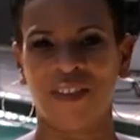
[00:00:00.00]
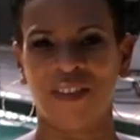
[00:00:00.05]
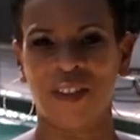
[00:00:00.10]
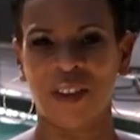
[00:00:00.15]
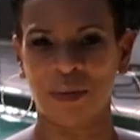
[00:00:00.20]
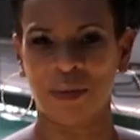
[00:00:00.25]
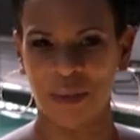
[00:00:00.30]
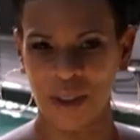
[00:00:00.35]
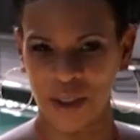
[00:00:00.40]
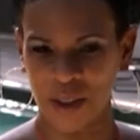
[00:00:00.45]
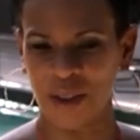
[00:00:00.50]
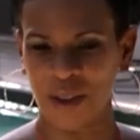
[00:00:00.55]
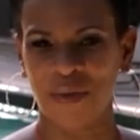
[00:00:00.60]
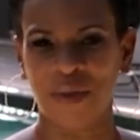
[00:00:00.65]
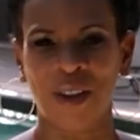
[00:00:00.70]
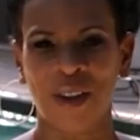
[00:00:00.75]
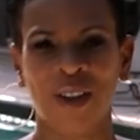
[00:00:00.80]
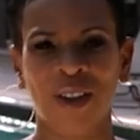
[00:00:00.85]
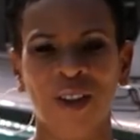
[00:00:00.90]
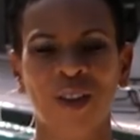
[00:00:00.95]
I feel
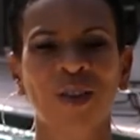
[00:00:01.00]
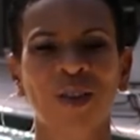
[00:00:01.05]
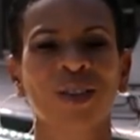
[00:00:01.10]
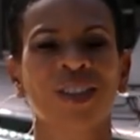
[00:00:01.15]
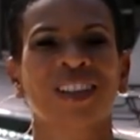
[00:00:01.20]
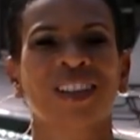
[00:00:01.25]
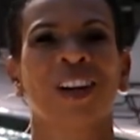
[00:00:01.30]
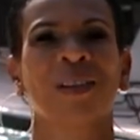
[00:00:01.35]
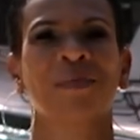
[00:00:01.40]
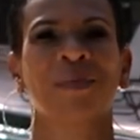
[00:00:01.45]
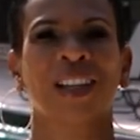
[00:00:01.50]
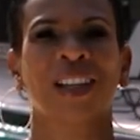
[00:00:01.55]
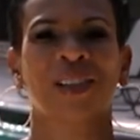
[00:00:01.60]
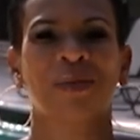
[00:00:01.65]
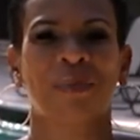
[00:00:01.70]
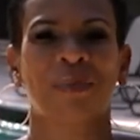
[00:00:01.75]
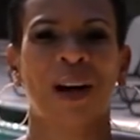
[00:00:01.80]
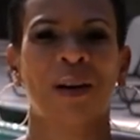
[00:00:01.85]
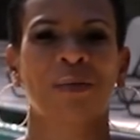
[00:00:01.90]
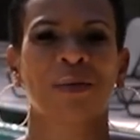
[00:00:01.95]
beautiful. Cool sculpting
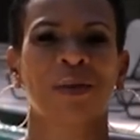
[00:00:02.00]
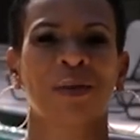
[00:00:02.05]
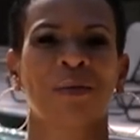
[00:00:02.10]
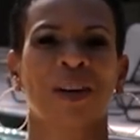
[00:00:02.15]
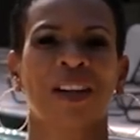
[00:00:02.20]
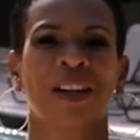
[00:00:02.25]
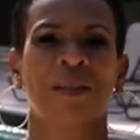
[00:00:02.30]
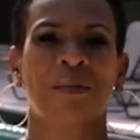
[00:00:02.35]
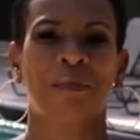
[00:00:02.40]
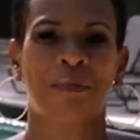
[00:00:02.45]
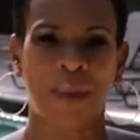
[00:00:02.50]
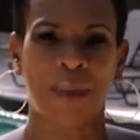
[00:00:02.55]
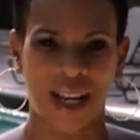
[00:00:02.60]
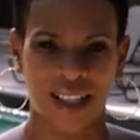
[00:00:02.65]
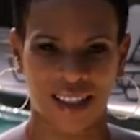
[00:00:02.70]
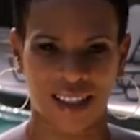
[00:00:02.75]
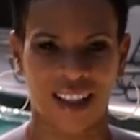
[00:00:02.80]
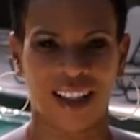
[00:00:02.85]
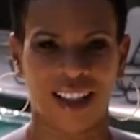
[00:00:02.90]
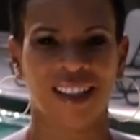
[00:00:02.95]
is probably one of the
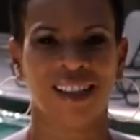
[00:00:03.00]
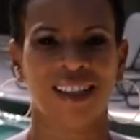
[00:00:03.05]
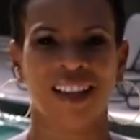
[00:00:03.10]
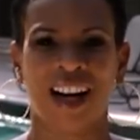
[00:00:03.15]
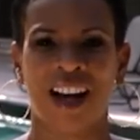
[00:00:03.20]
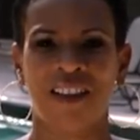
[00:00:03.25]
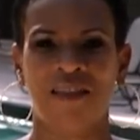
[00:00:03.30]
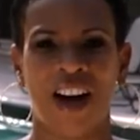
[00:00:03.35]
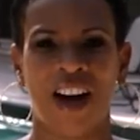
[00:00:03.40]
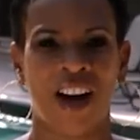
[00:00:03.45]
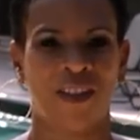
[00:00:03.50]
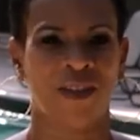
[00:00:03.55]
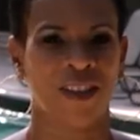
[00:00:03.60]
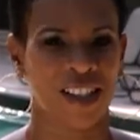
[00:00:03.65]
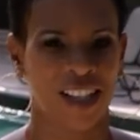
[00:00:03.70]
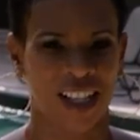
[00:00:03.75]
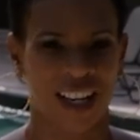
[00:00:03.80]
best things that I've ever